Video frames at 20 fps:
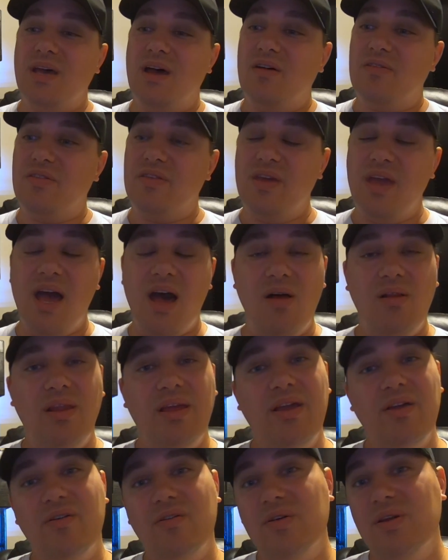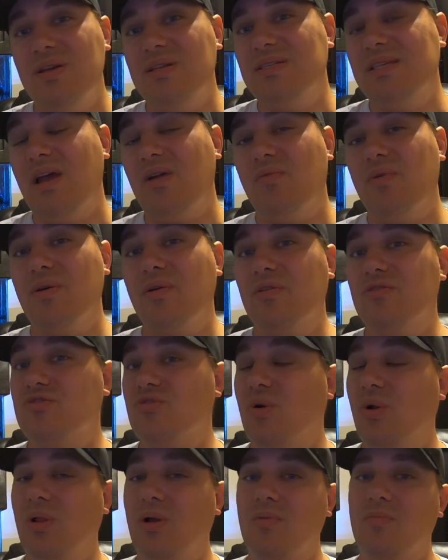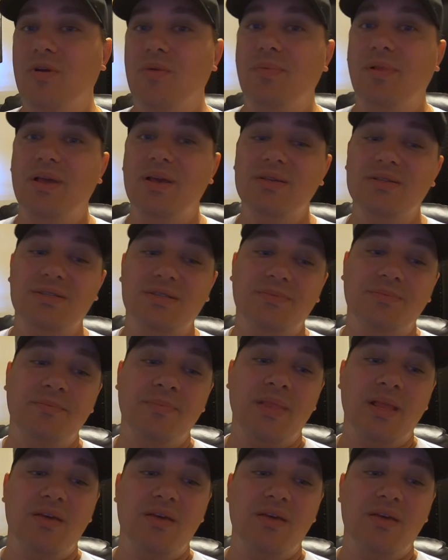out. The Outlander needs that rear control arm replaced.